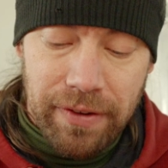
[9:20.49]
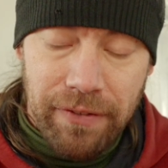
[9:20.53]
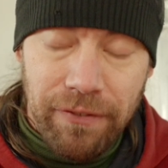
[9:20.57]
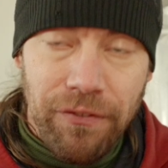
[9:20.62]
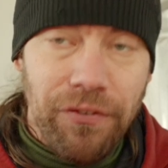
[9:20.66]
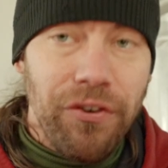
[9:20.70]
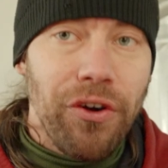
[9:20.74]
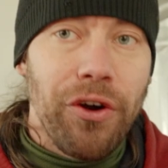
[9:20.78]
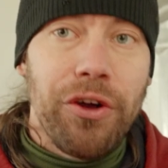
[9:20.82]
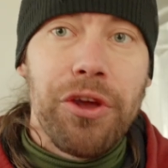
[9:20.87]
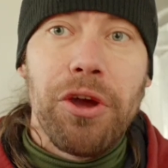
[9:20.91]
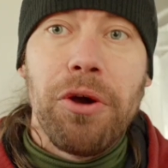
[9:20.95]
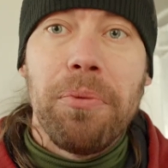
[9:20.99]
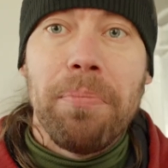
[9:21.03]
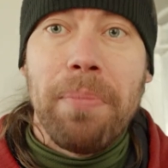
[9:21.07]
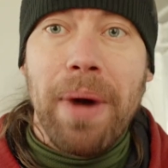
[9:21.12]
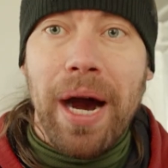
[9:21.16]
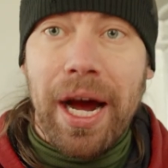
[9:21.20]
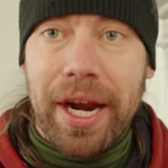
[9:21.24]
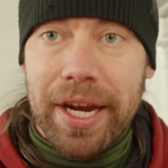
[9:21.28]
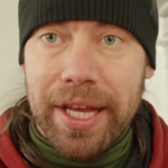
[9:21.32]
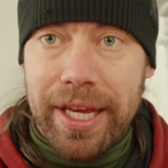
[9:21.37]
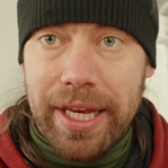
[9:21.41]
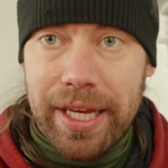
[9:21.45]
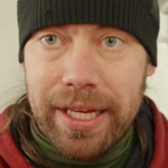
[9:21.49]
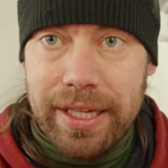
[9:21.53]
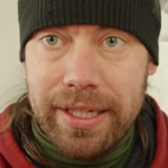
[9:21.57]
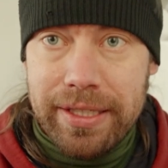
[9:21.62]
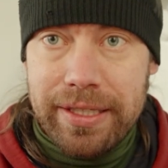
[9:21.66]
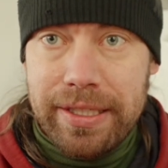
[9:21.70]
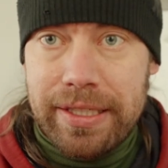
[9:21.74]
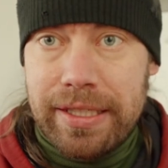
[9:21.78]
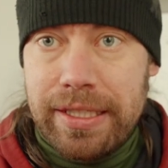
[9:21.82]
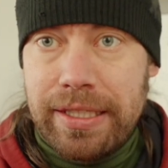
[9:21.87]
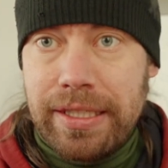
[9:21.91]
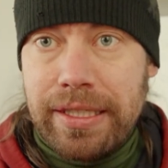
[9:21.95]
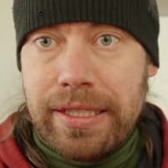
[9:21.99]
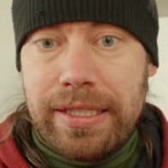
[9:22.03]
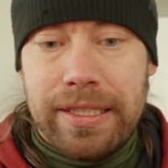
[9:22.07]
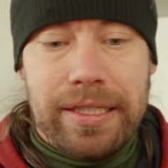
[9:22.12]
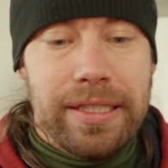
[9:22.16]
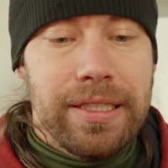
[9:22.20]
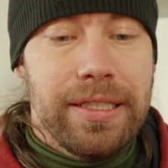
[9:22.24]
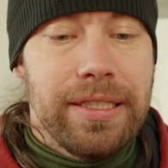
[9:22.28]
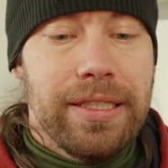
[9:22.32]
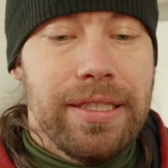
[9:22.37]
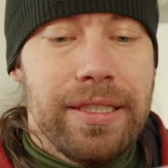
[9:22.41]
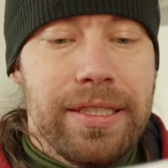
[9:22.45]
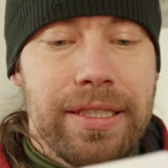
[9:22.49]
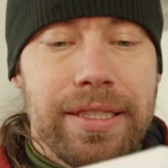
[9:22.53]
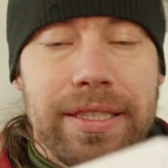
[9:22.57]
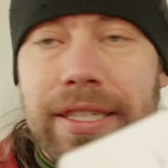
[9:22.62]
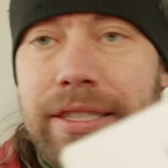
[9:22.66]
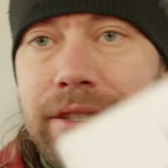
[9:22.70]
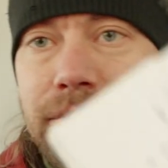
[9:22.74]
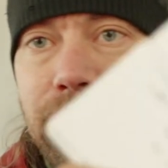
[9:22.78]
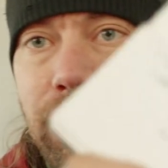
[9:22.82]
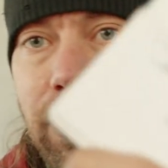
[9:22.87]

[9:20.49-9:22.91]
for your money. That's